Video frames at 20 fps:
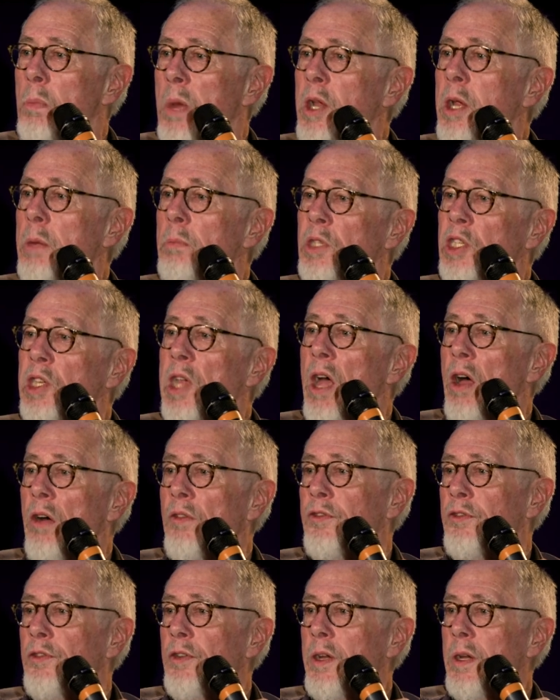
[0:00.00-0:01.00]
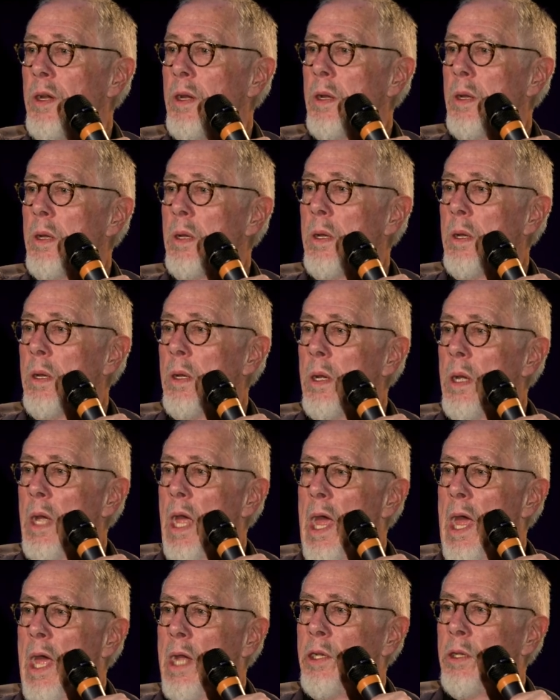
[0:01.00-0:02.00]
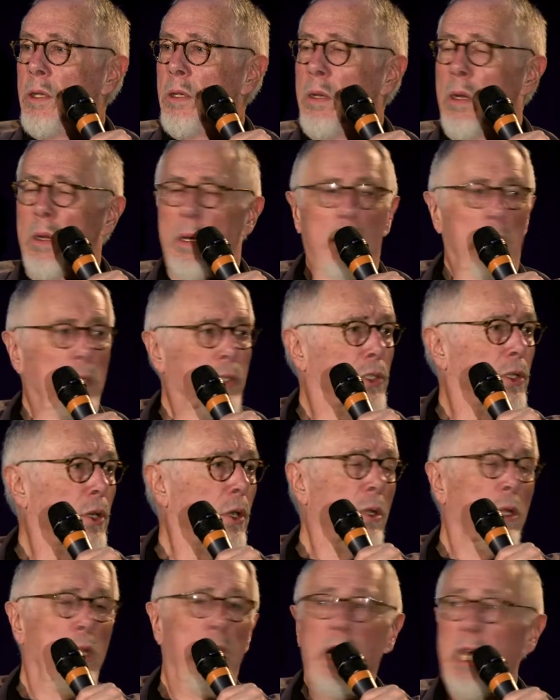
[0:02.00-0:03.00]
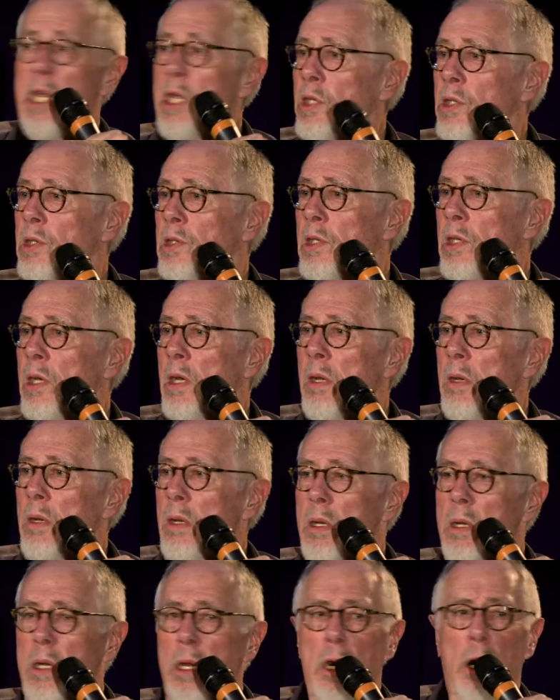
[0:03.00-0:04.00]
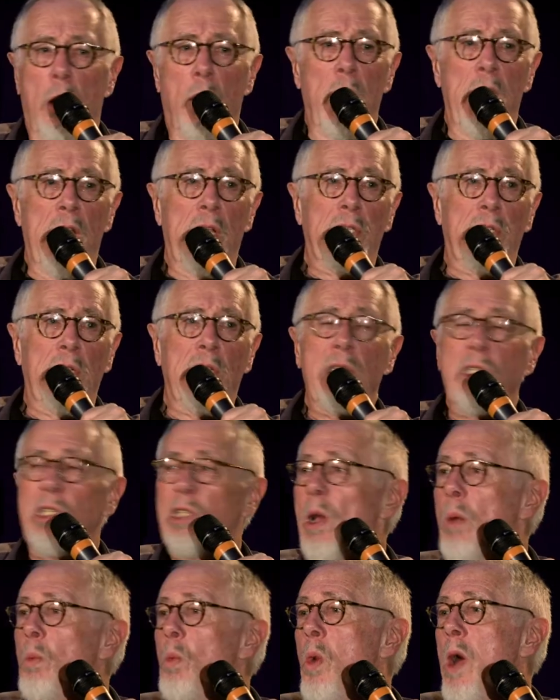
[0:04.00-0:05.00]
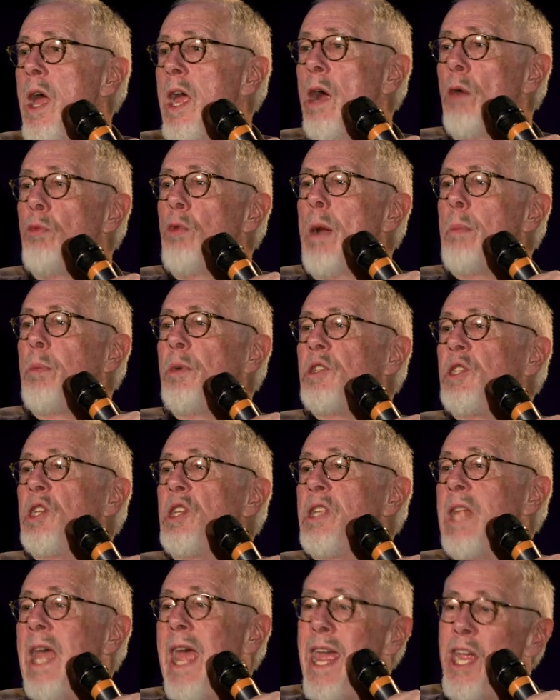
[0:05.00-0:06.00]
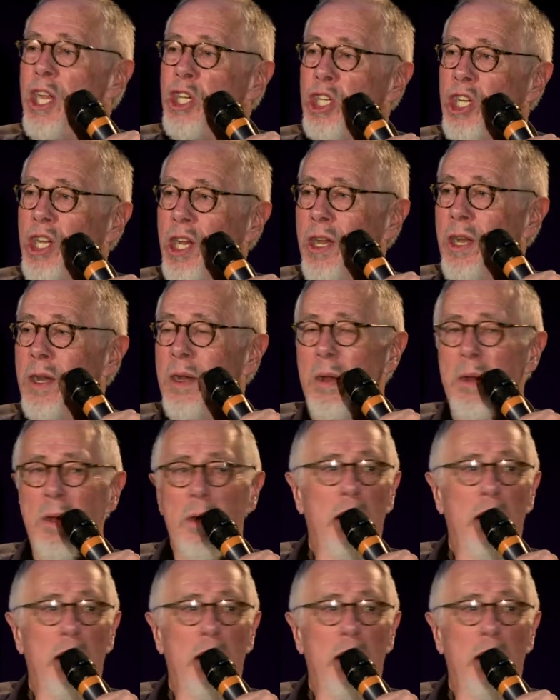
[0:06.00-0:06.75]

but himself, and certainly is in some way a representation